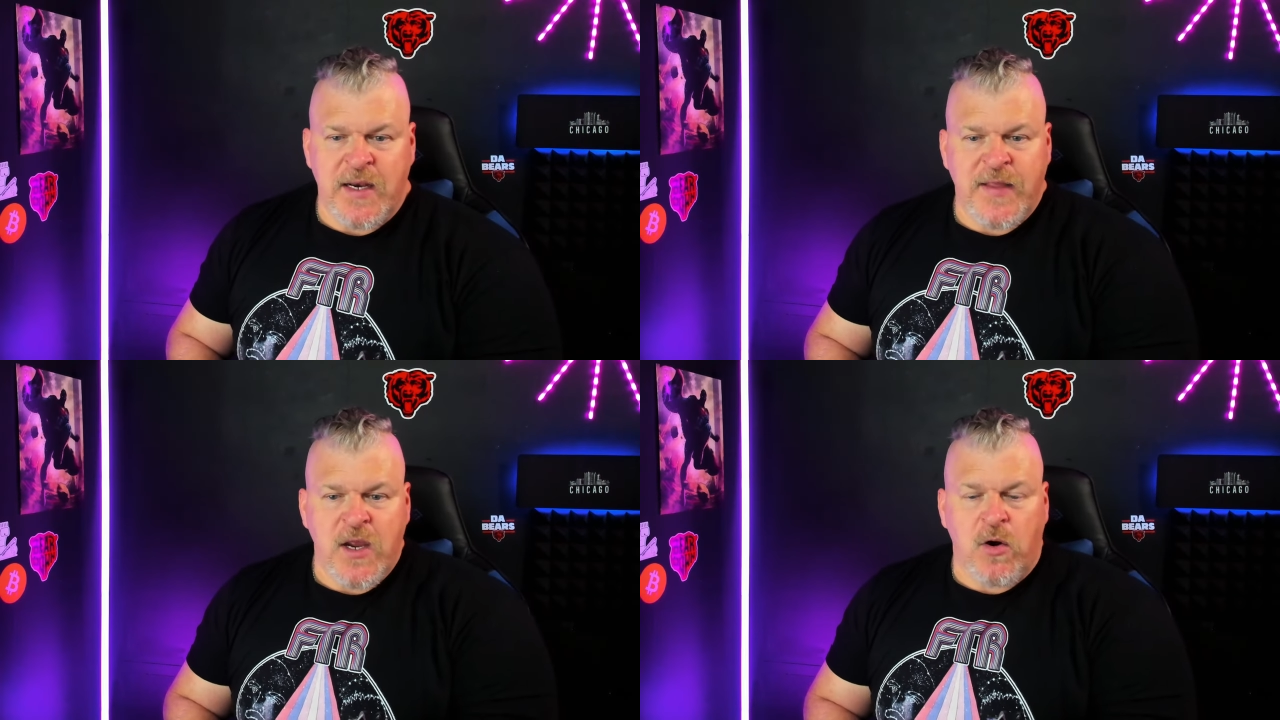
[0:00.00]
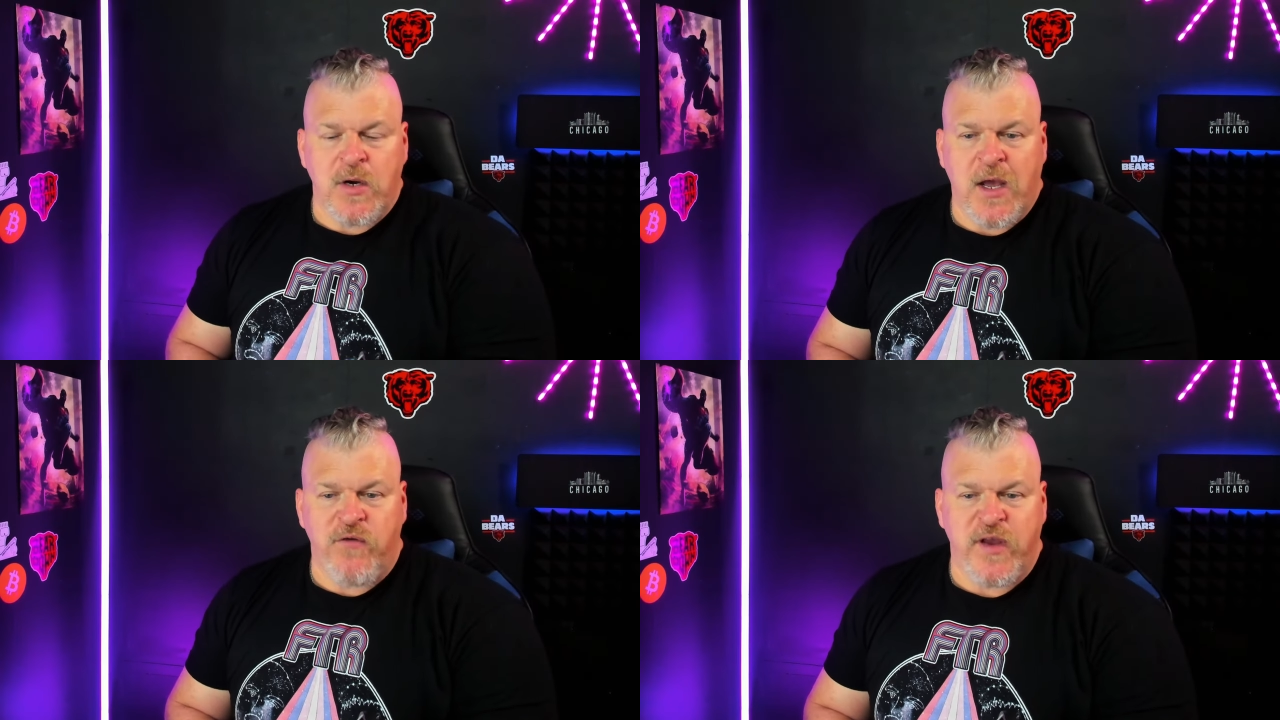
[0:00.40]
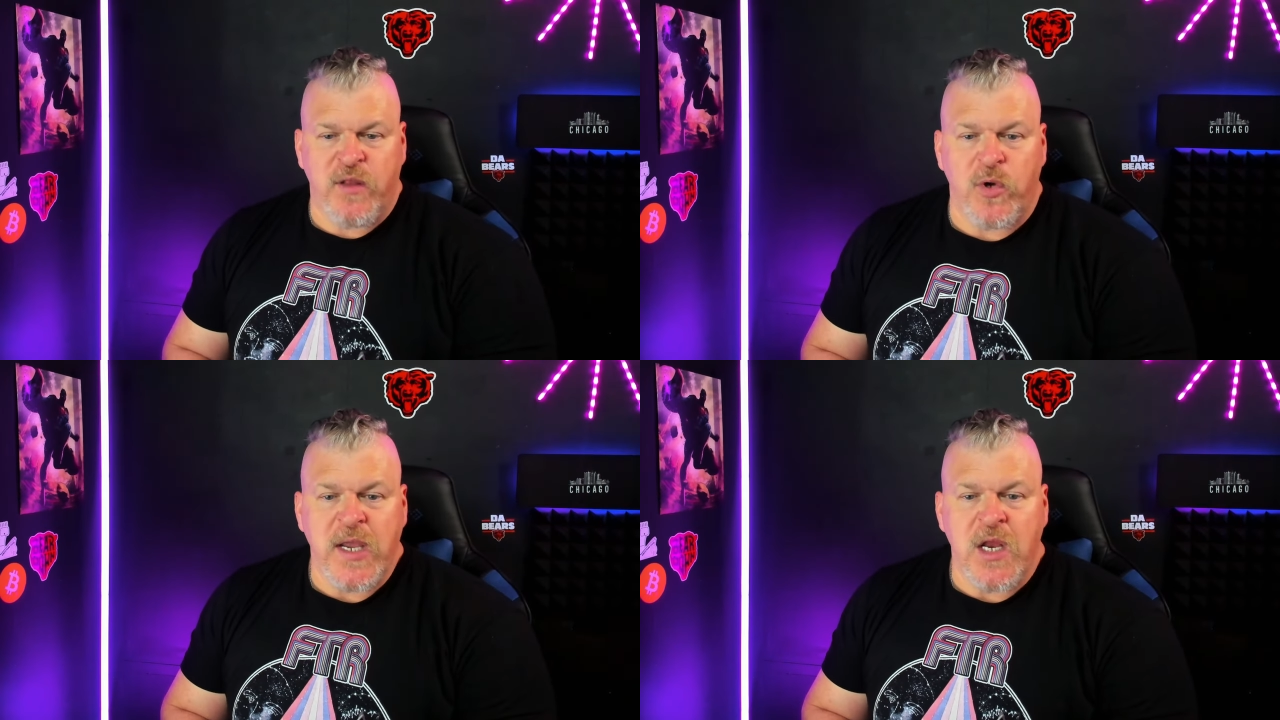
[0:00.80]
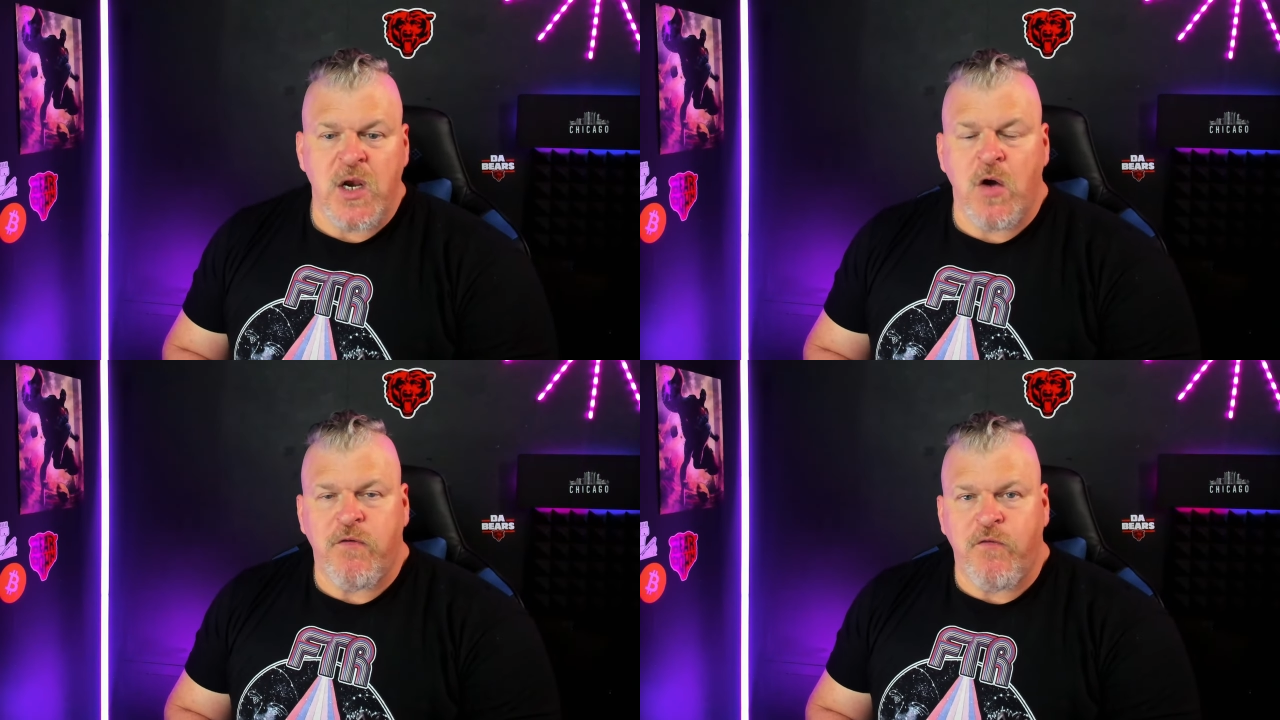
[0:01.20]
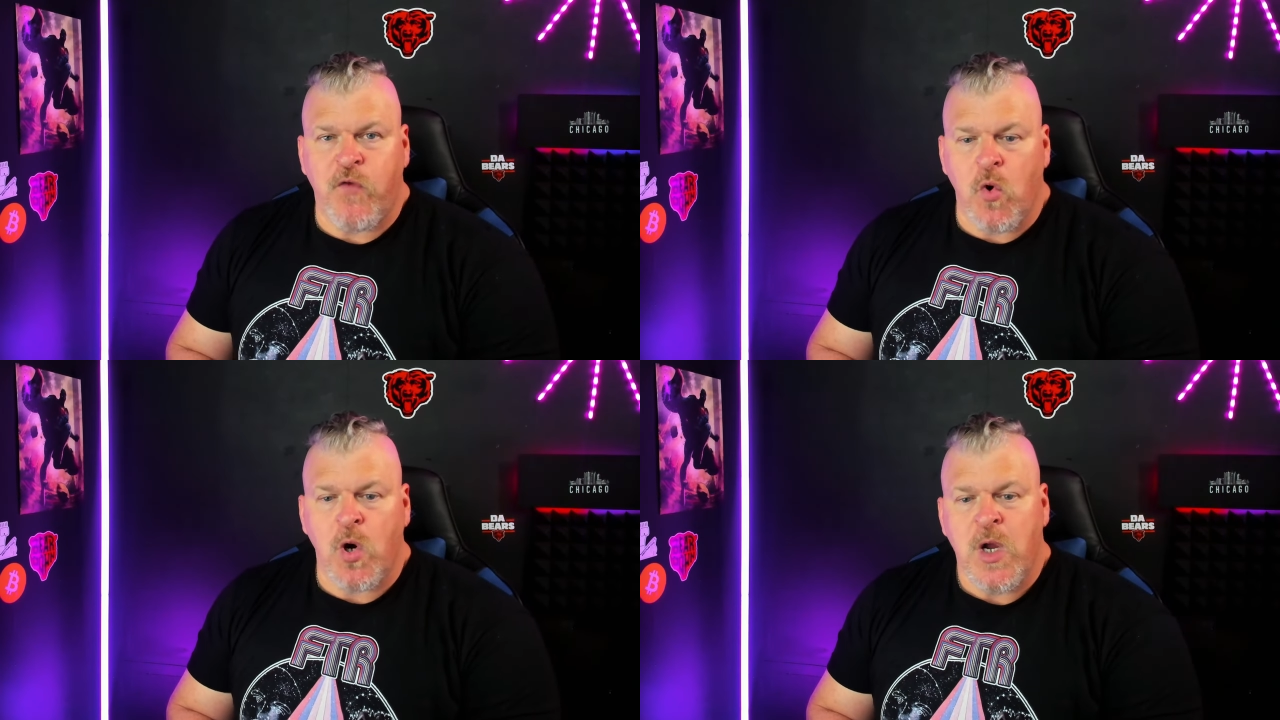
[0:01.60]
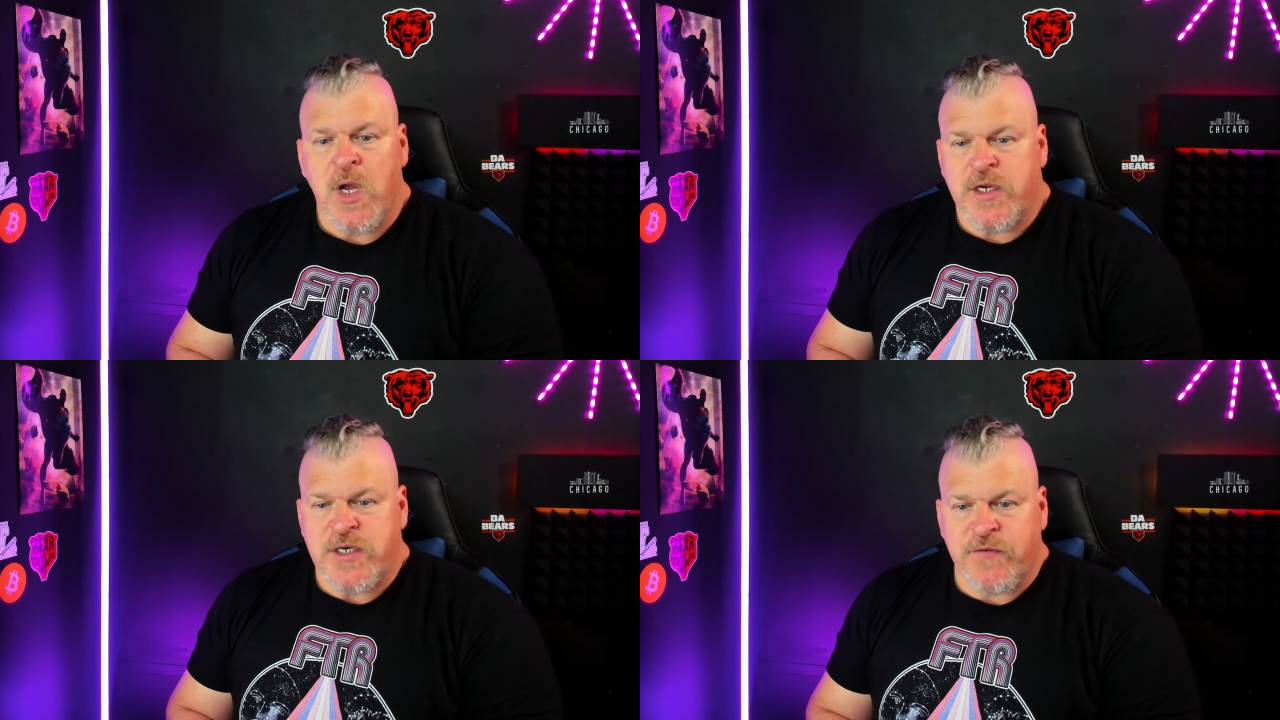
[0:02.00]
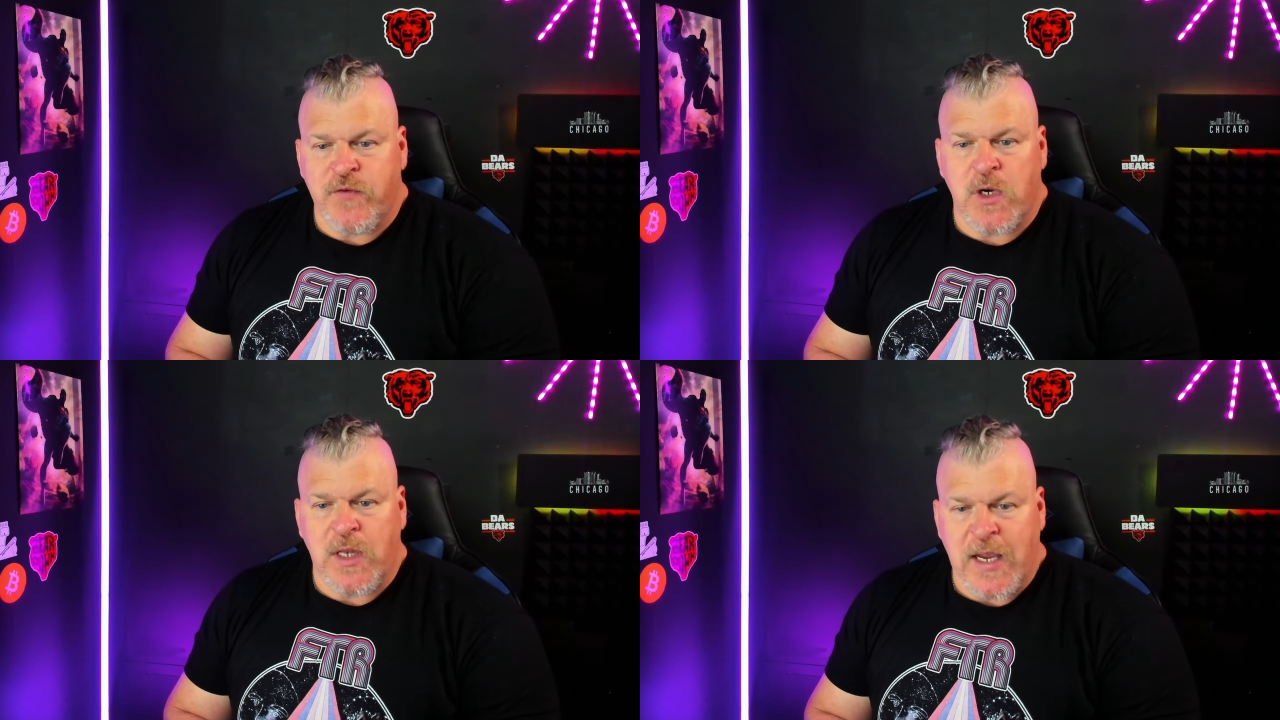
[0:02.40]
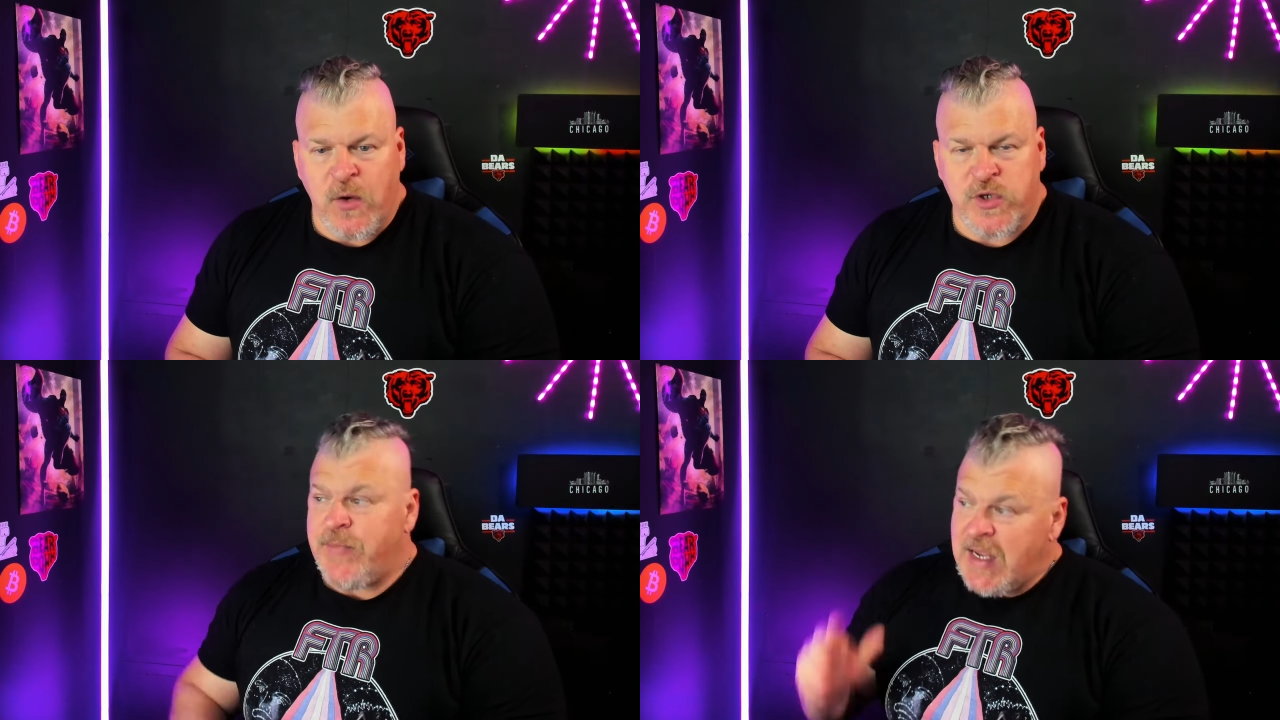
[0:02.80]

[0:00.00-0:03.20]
They are now available in four different language.